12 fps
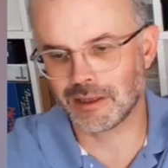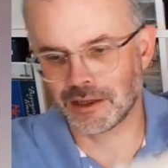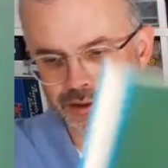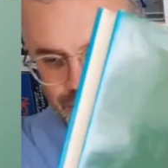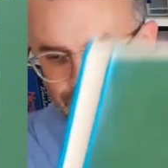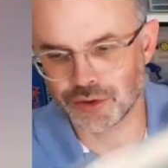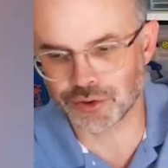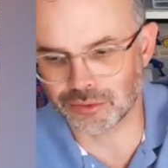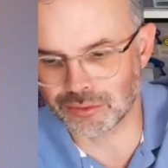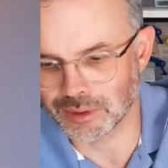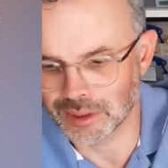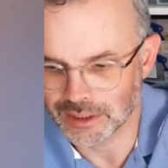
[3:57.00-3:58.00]

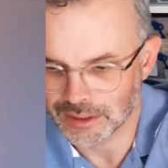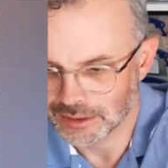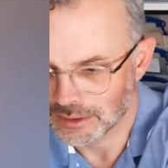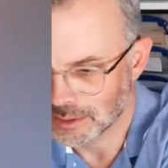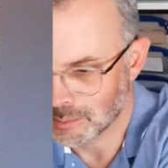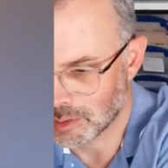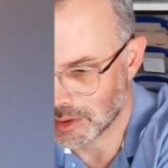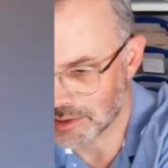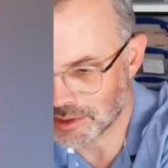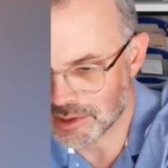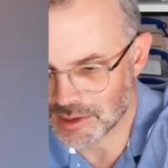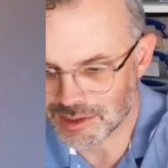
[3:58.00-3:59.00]
unusual
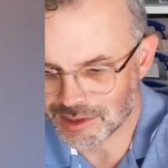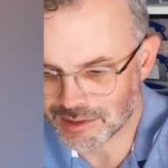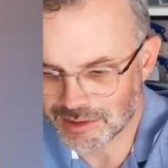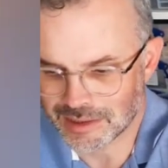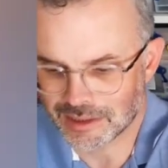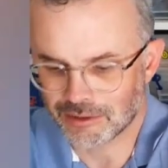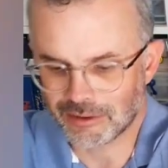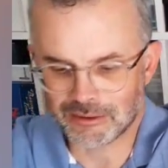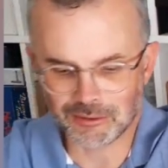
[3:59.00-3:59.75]
purchases. Didn't go out